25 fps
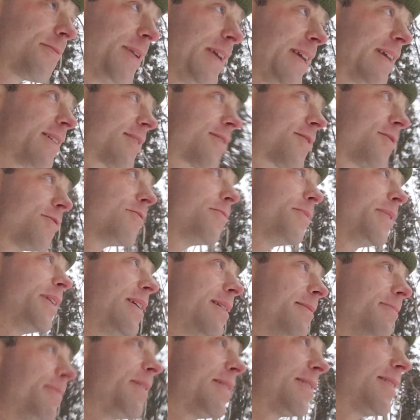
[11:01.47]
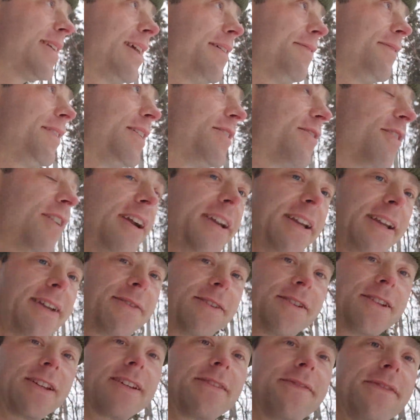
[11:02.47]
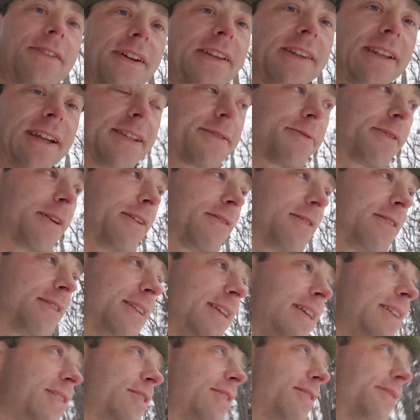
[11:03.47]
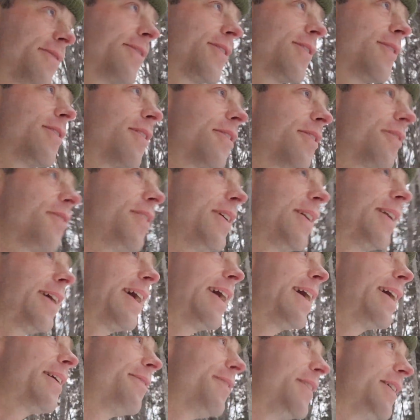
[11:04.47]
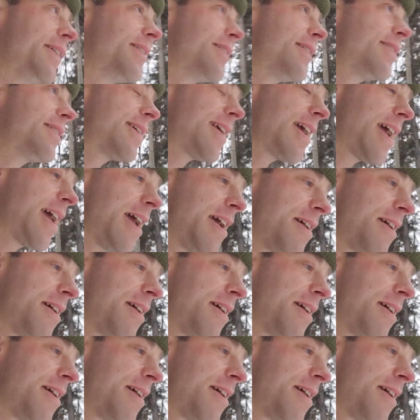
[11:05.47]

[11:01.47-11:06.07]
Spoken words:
week of school, we did a bit of safety training, which is fun. That's what I was teaching for 3.5 years.